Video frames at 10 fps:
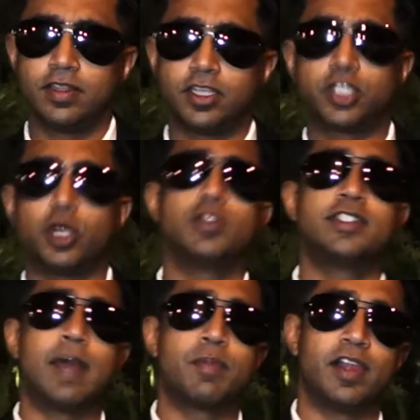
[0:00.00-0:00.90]
the
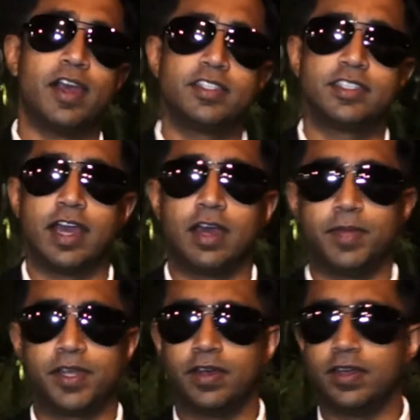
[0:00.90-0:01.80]
showstopper lifestyle,
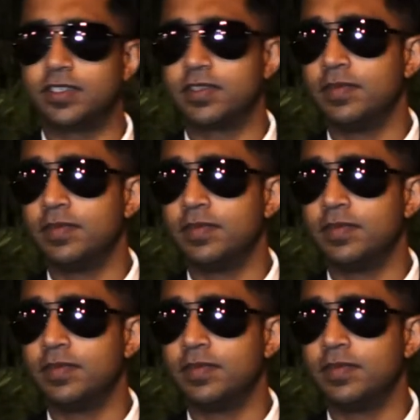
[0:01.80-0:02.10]
because